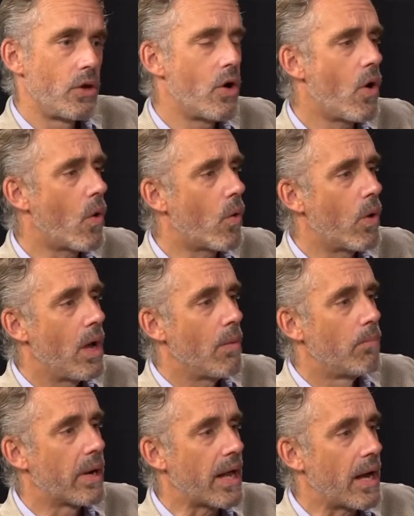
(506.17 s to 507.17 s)
No,
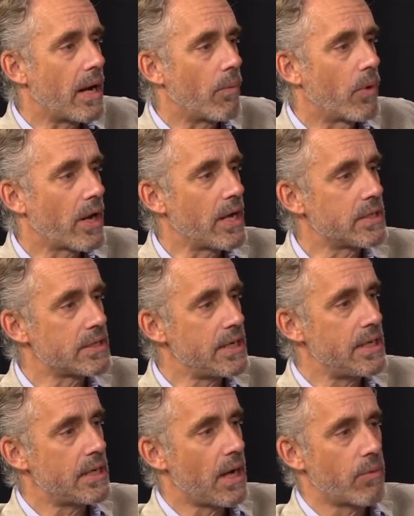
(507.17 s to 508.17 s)
but I what I
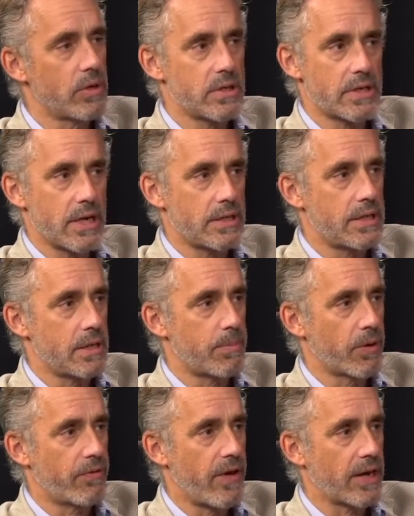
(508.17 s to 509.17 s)
seek, I wouldn't say I
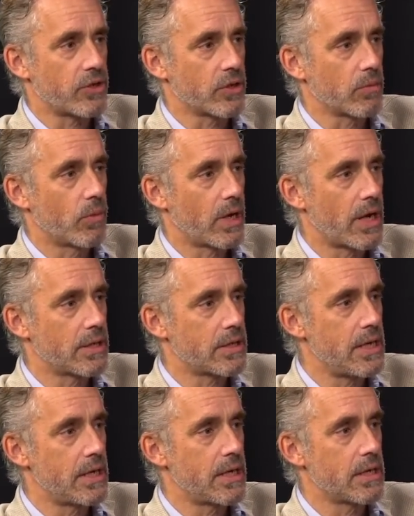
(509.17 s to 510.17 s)
seek perfection. What I
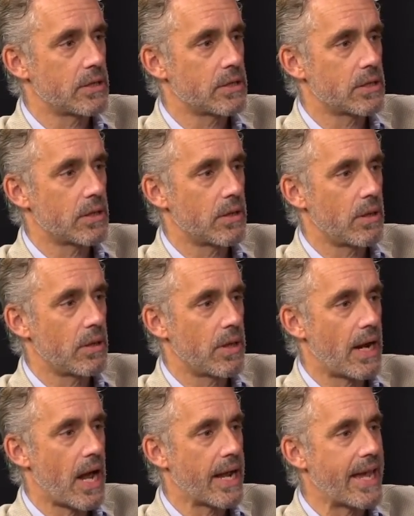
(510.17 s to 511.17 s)
seek is
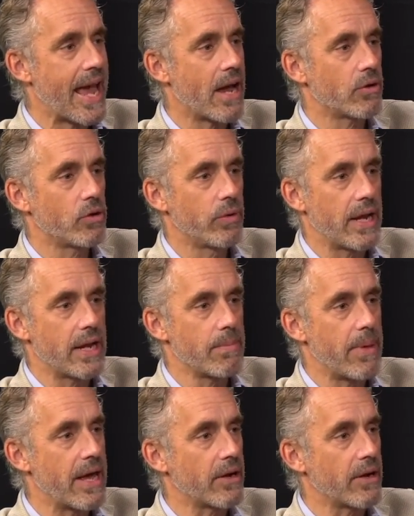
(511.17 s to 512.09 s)
that I can't do it any